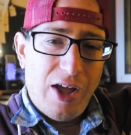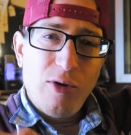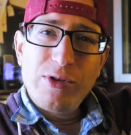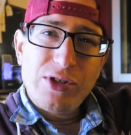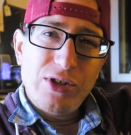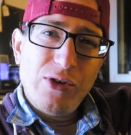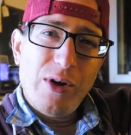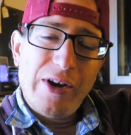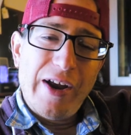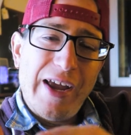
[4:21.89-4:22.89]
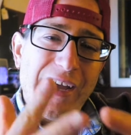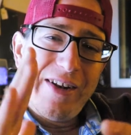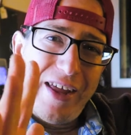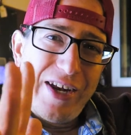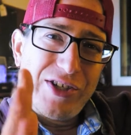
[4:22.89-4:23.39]
Elmer's glue on your
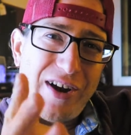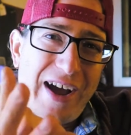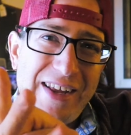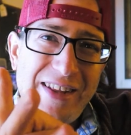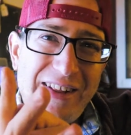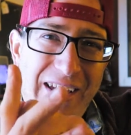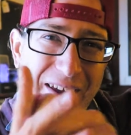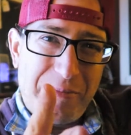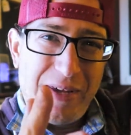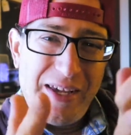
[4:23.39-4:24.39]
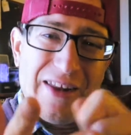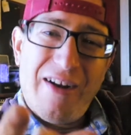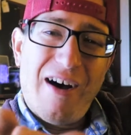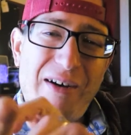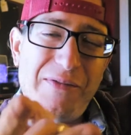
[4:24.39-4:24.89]
hand, let it dry, and then like peel it
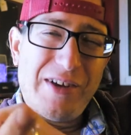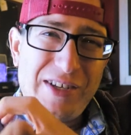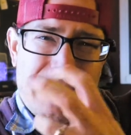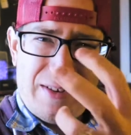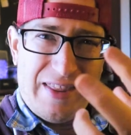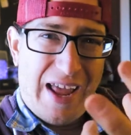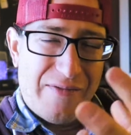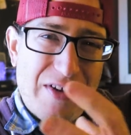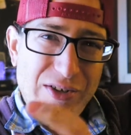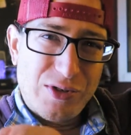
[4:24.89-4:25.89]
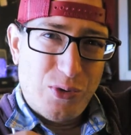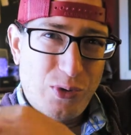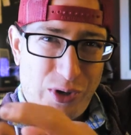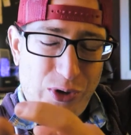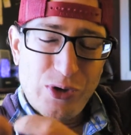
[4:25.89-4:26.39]
off because it that felt
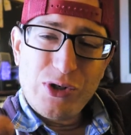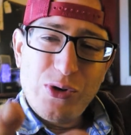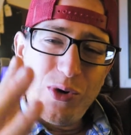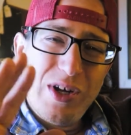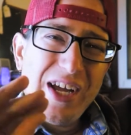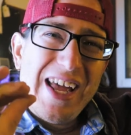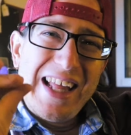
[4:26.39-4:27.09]
cool and it looked cool?